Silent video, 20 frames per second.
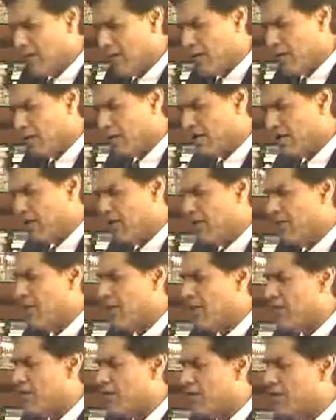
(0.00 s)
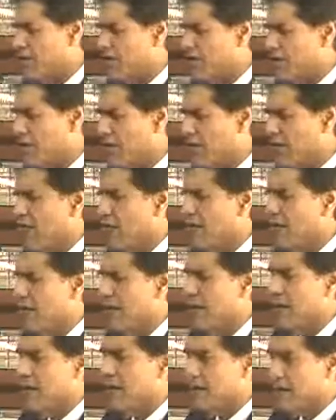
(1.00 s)
levy of goods involved in
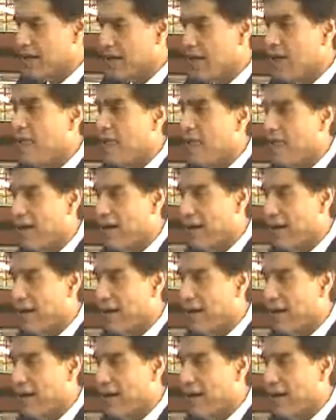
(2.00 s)
the sale of flat.